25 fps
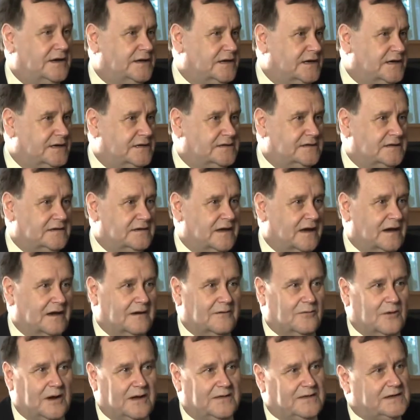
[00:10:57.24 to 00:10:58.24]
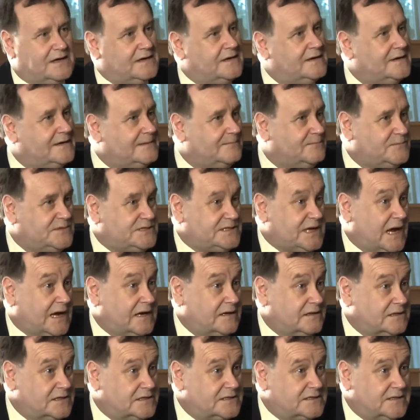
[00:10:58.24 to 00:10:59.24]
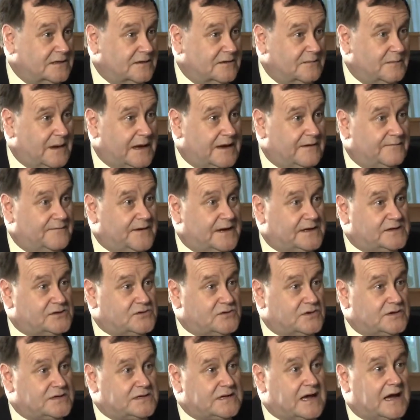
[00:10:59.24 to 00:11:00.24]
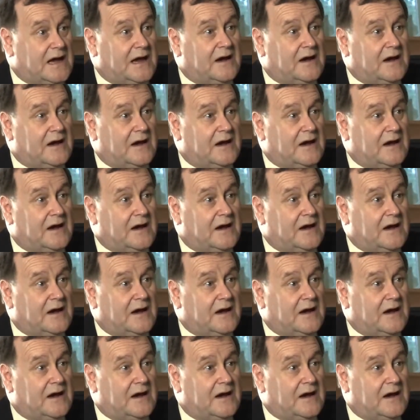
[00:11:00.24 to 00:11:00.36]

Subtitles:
I need to know where the stainless steel manufacturers